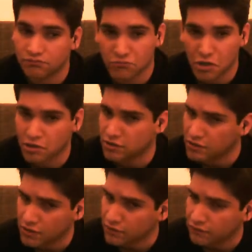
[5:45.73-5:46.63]
Not
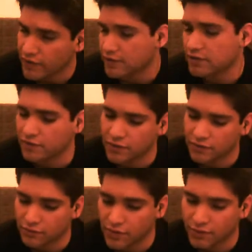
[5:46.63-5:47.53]
as effective
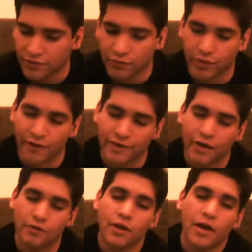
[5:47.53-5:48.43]
as the ones that we have
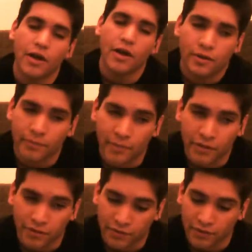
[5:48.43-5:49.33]
now,
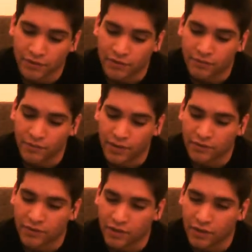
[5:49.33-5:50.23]
because it
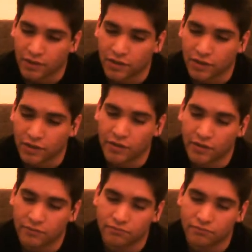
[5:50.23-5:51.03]
makes a gear.